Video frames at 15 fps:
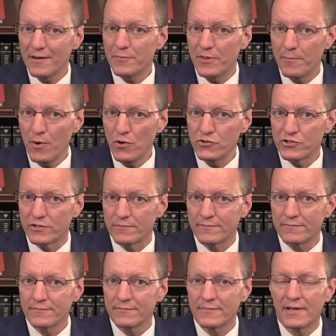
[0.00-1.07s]
up the motion,
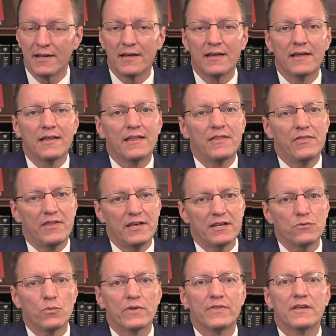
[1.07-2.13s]

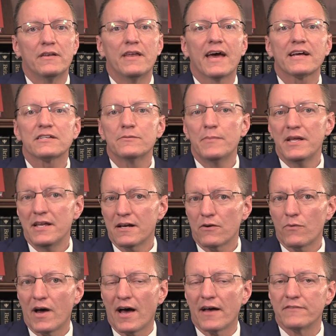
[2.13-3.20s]
then when the next meeting
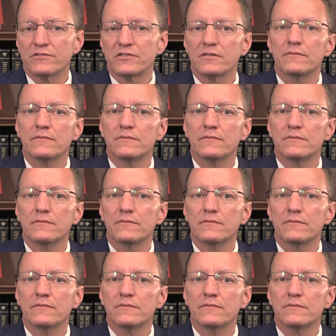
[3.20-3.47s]
arrives,